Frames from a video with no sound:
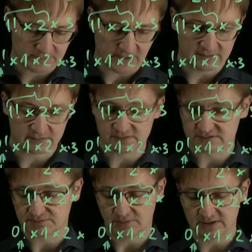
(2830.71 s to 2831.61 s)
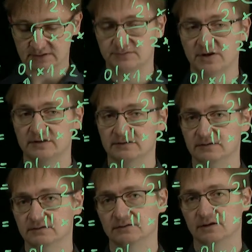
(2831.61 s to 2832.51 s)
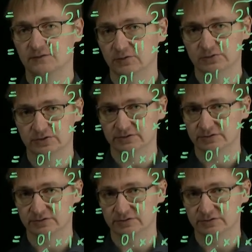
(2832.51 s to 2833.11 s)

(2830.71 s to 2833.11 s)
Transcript: And this might change in the future.